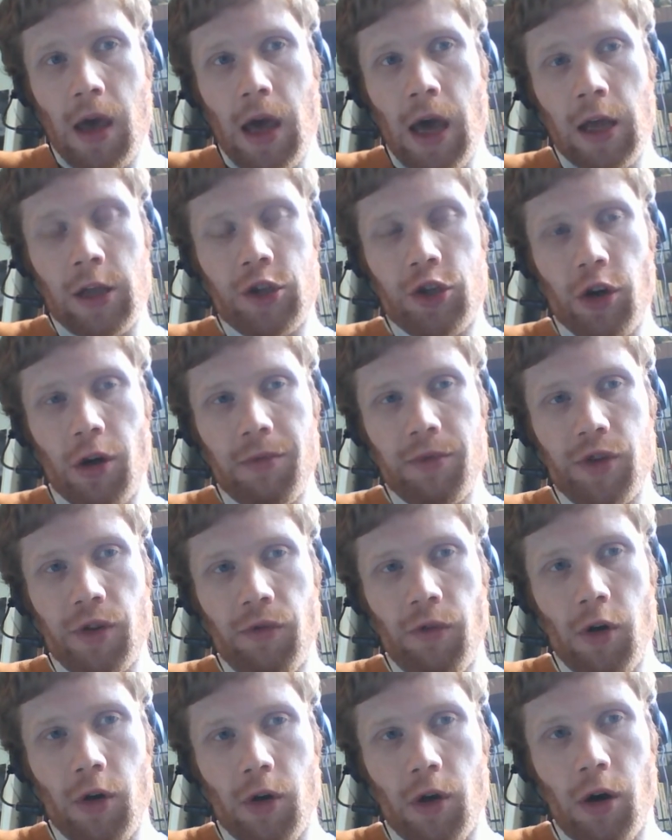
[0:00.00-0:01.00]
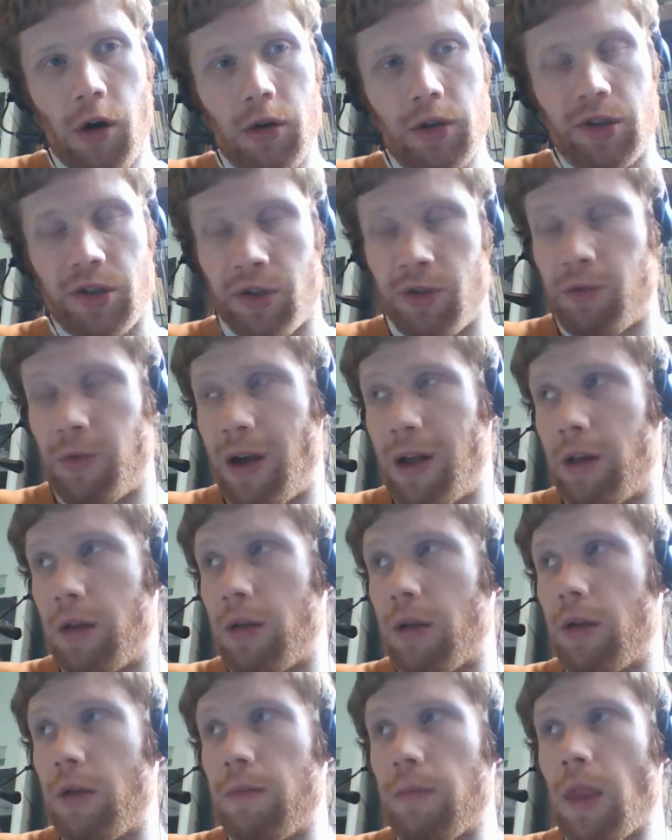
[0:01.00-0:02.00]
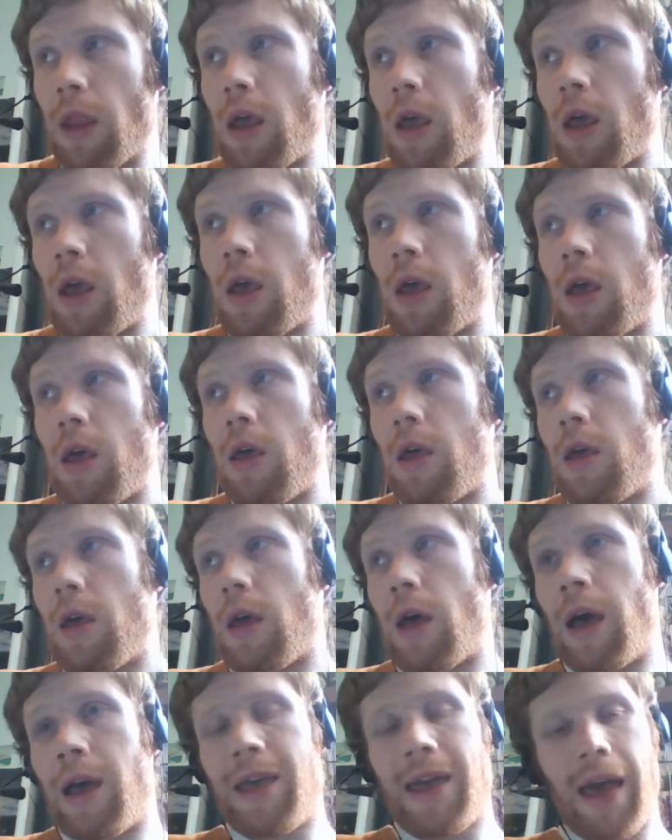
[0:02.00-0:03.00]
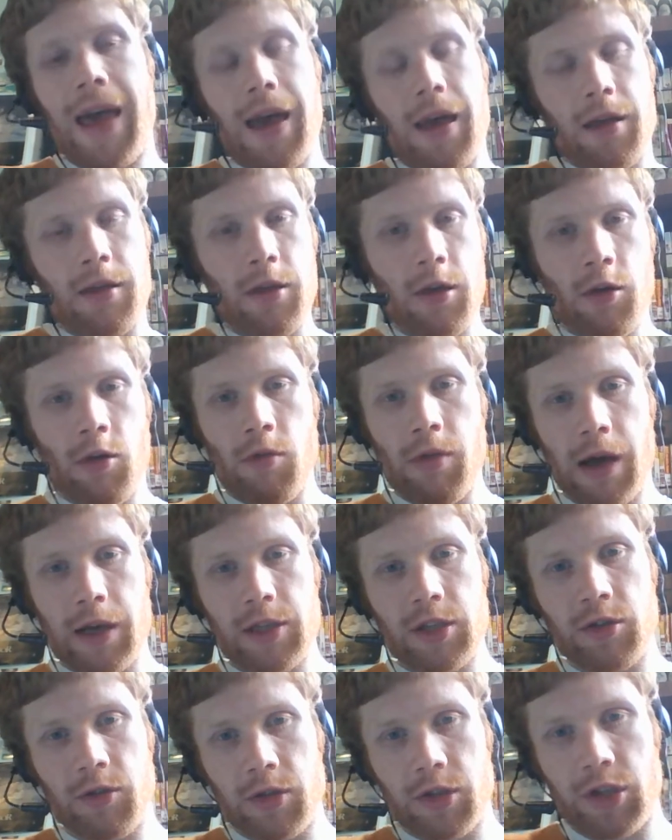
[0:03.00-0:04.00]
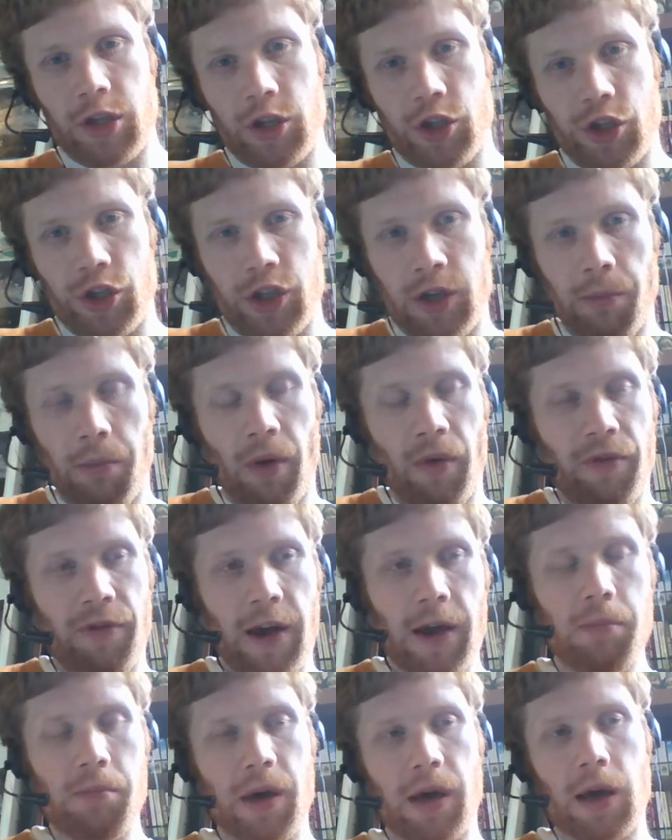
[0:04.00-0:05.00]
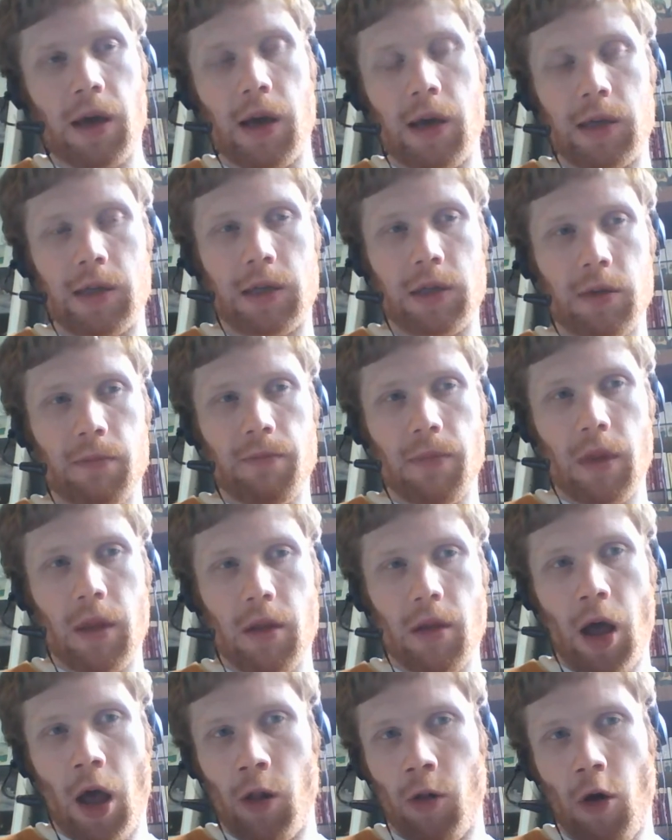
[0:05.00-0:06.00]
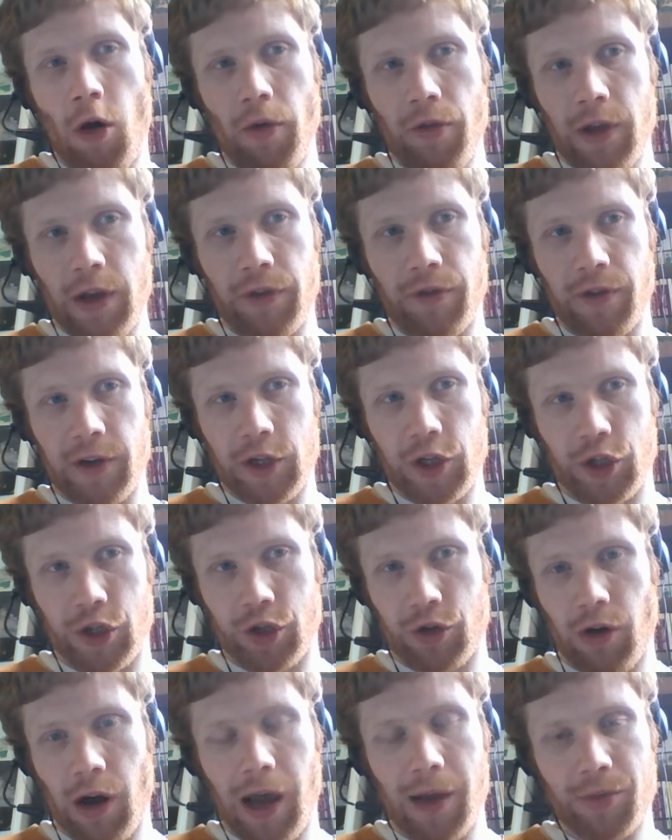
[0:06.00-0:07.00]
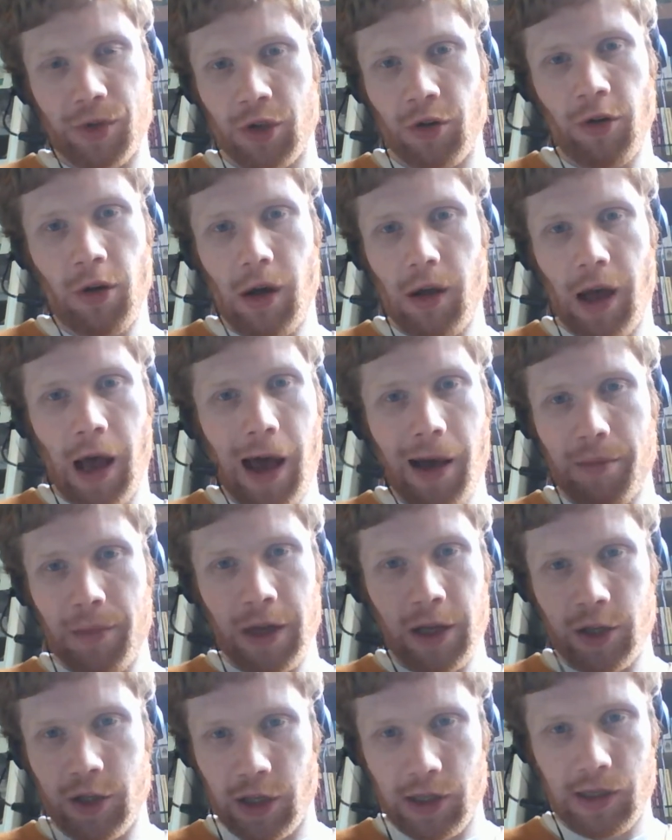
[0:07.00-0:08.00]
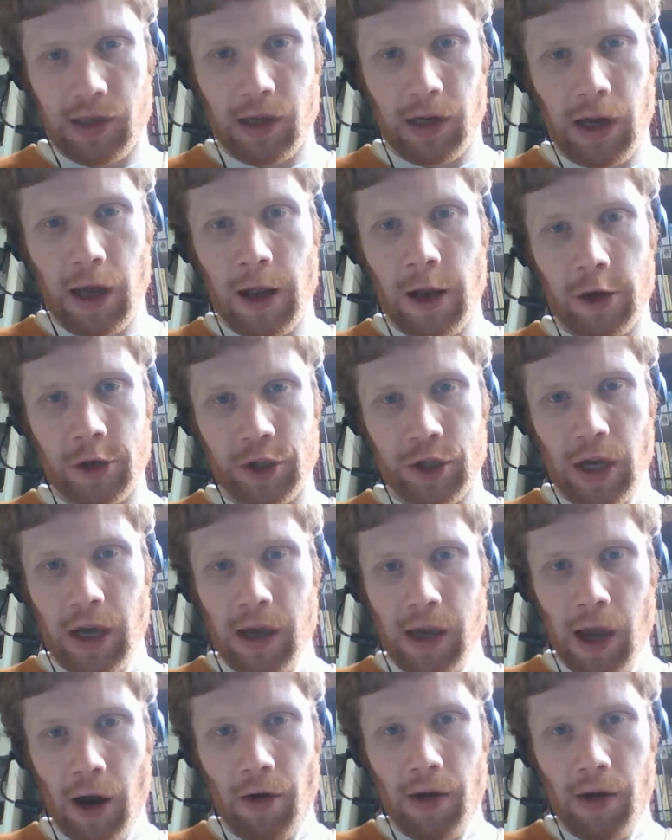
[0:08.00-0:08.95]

In terms of root causes, well, again, you know, that's not such a simple thing because a lot of these vicious crimes are not happening just in inner city